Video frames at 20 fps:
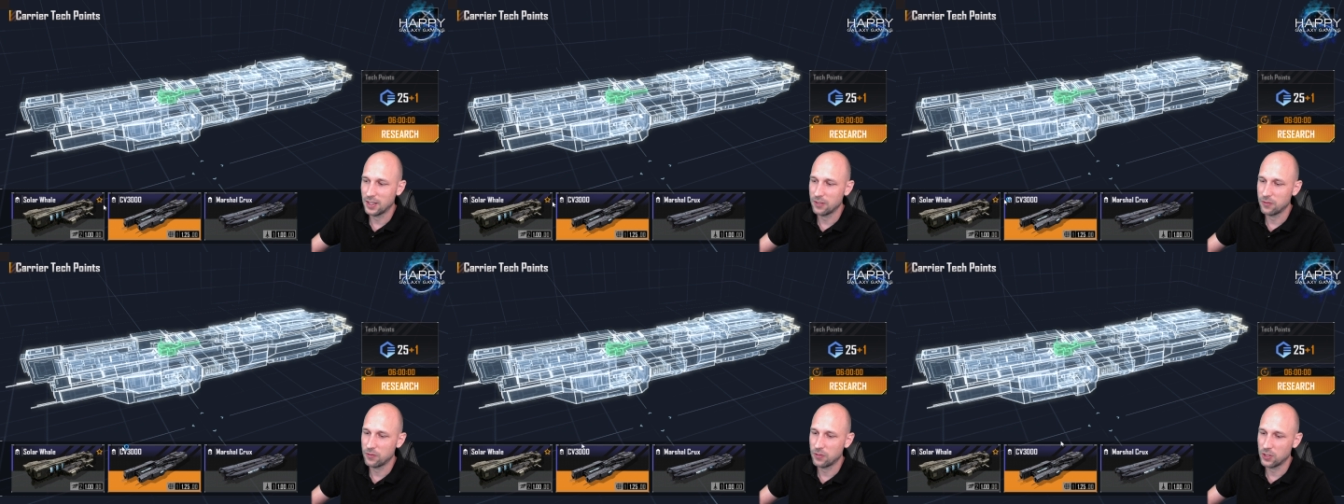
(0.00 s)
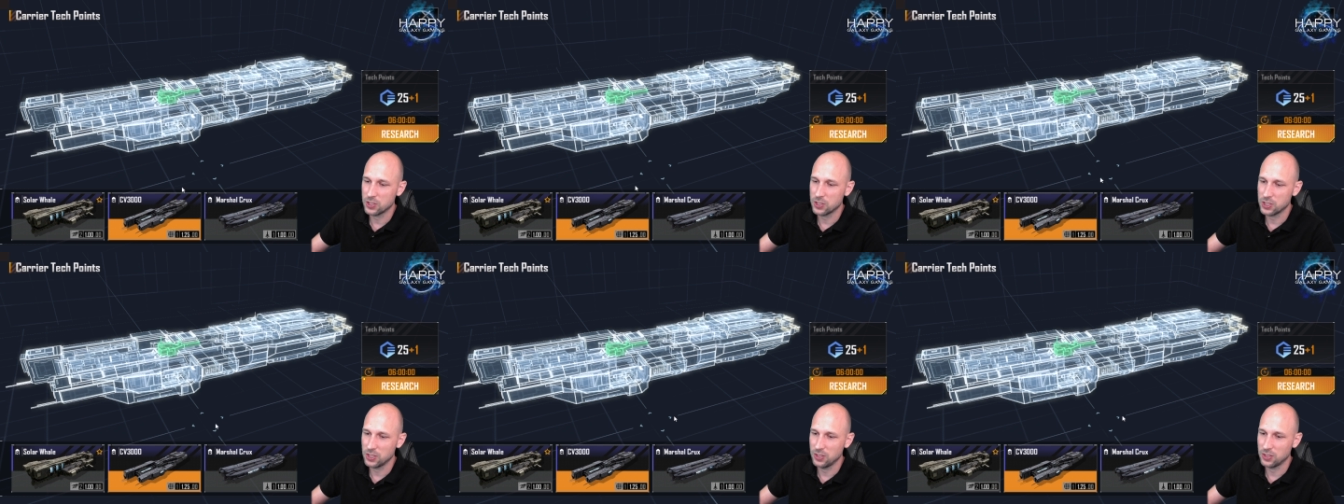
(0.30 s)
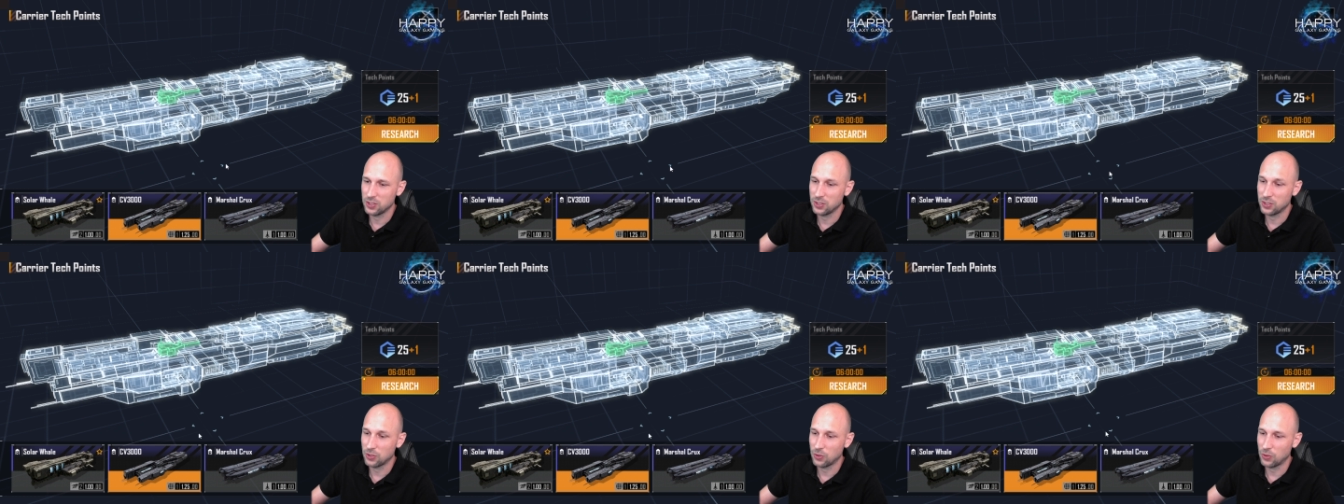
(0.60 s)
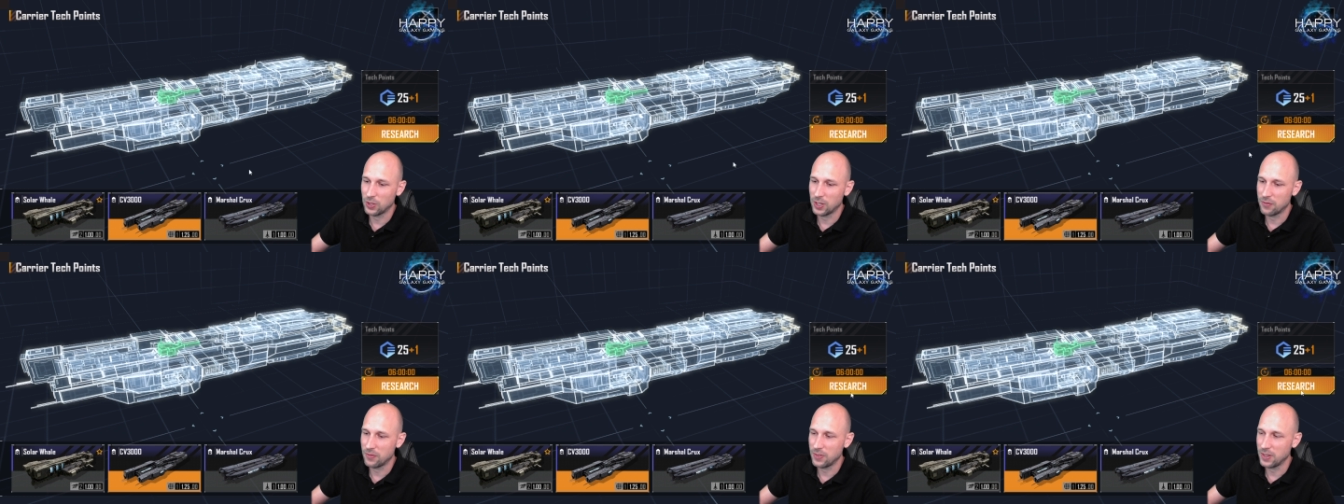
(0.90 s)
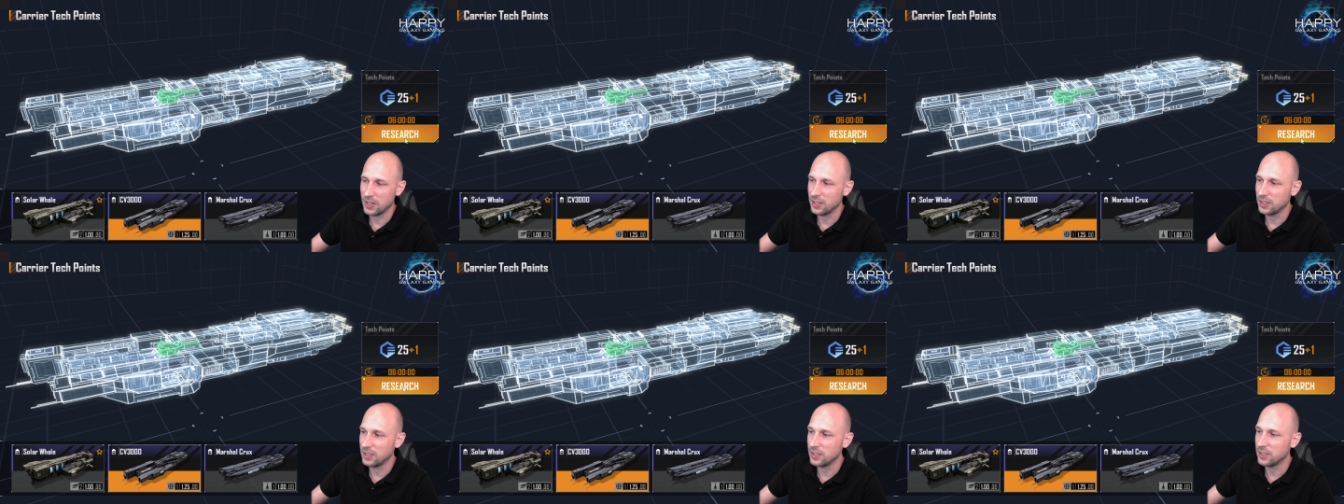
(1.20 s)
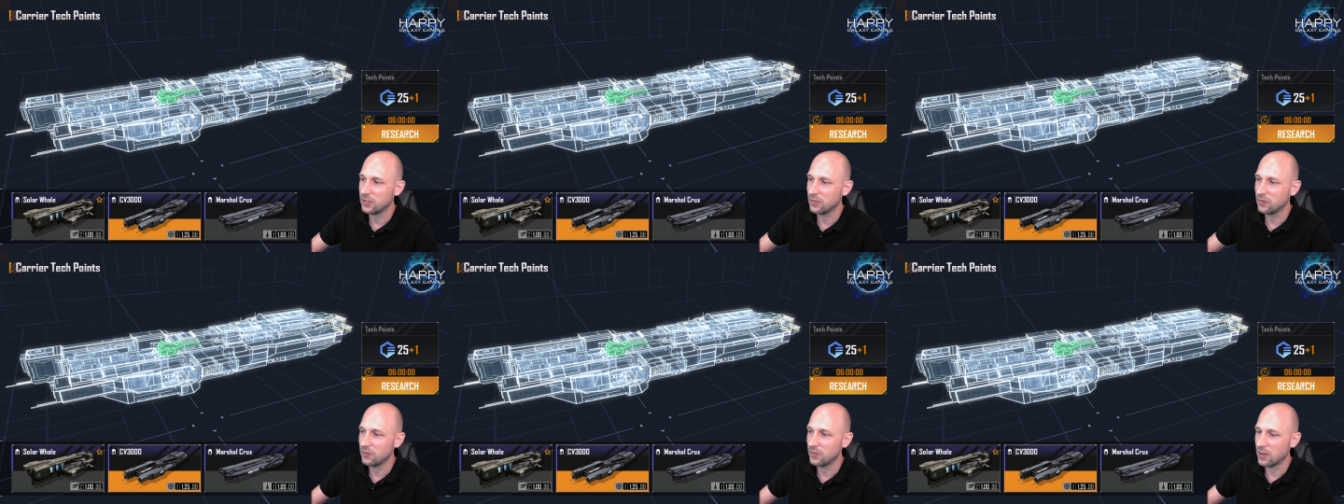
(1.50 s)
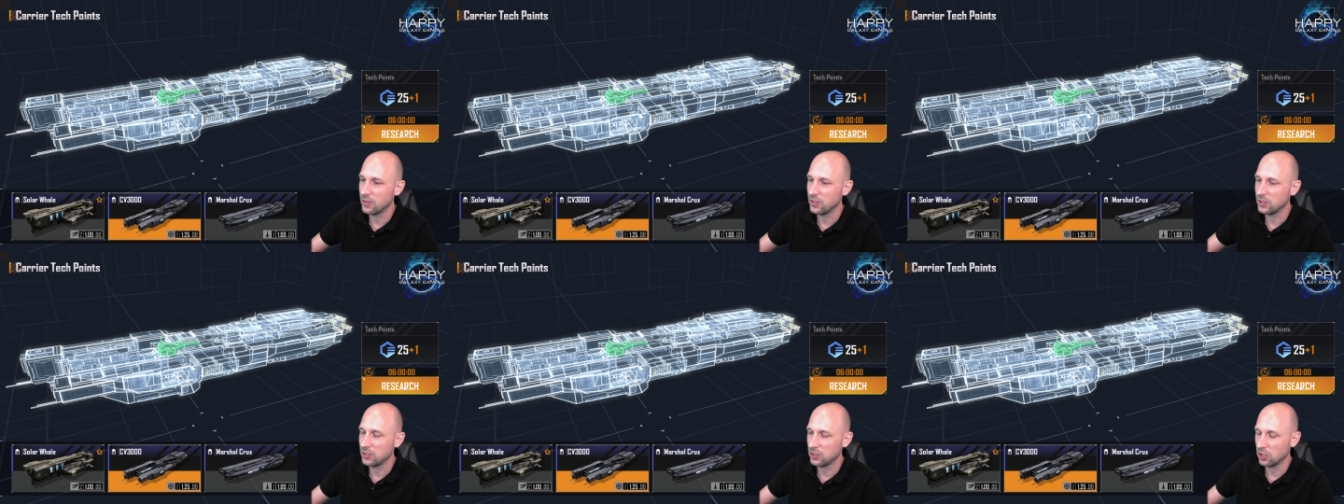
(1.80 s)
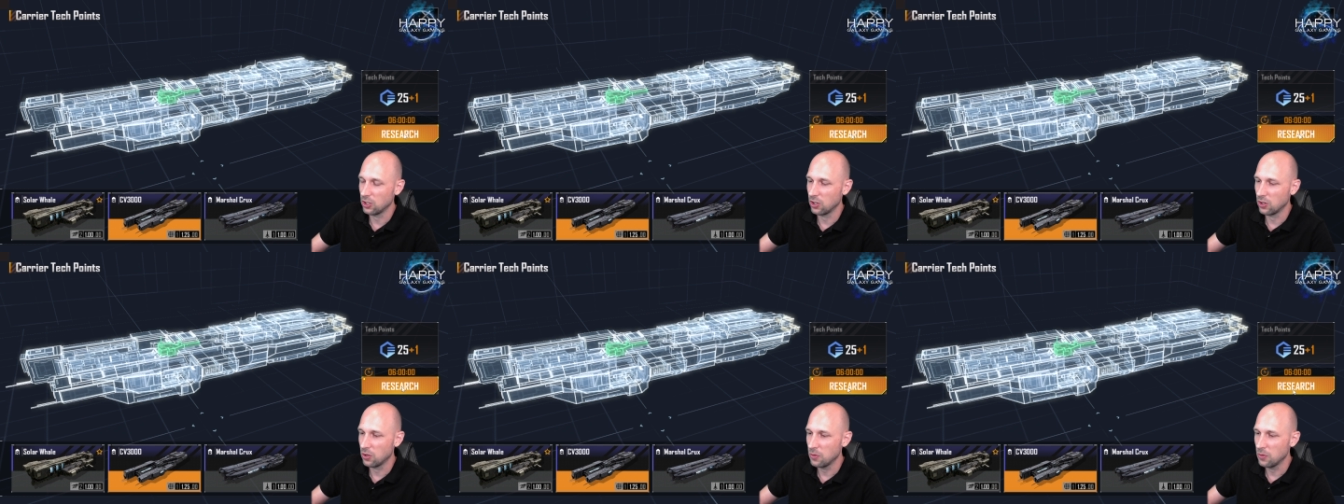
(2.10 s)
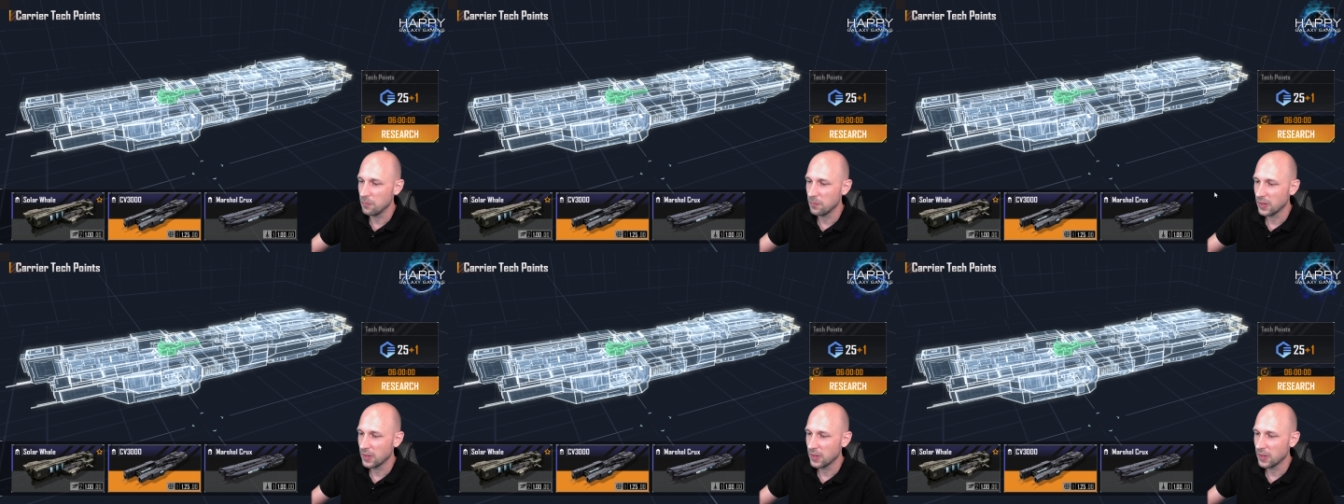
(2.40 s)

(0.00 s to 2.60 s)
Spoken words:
Unfortunately, the Solar Veil is very slow.